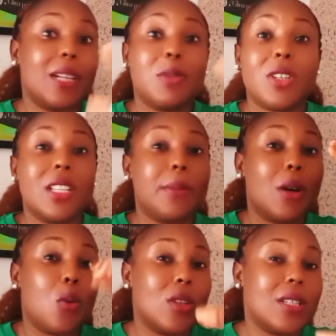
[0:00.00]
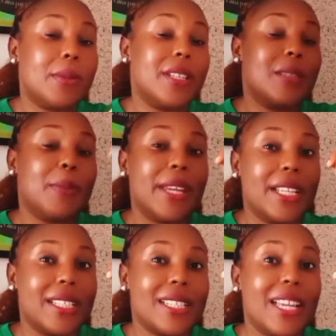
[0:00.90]
And I'm talking about water-based
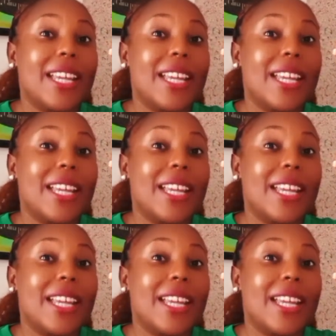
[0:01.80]
paint.